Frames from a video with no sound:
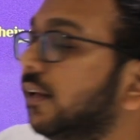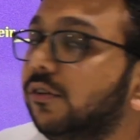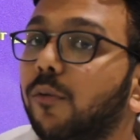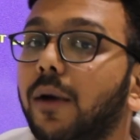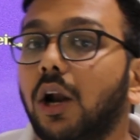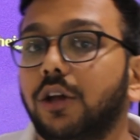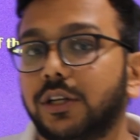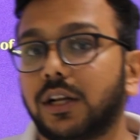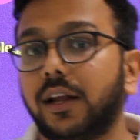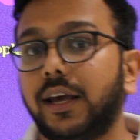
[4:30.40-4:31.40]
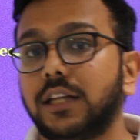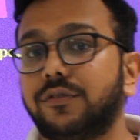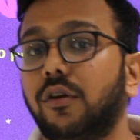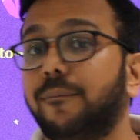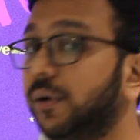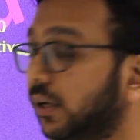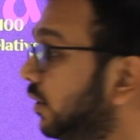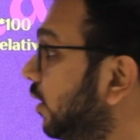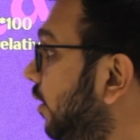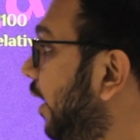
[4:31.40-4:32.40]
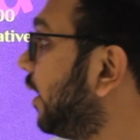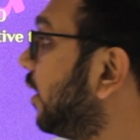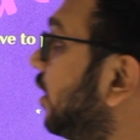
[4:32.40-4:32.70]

is your biological age from birth, right?